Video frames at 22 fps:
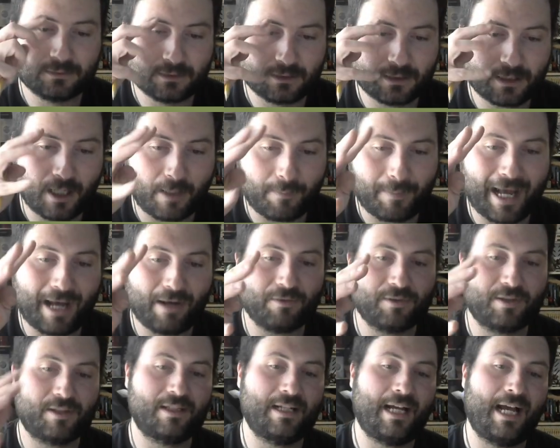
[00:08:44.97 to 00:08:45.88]
come
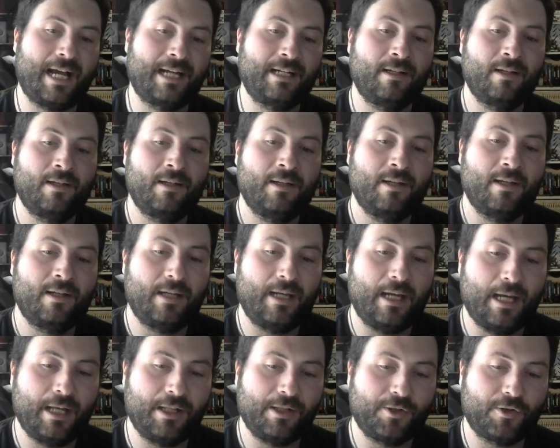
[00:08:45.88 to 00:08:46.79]
outside,
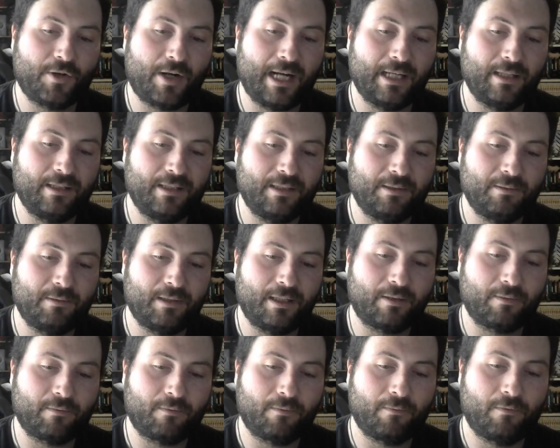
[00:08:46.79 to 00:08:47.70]
and your eyelid
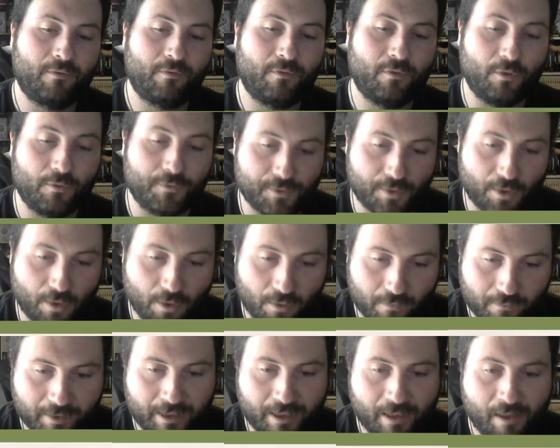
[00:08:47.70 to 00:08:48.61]
like folds
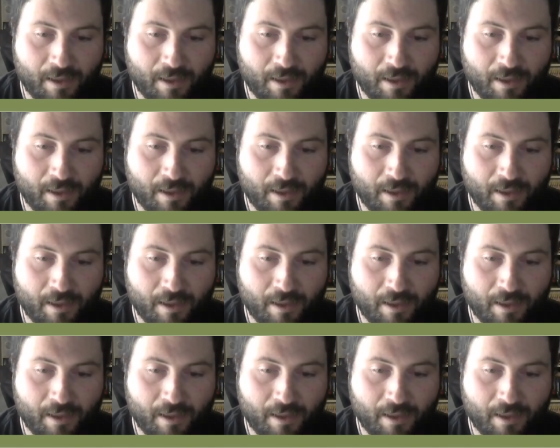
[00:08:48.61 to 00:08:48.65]
over it.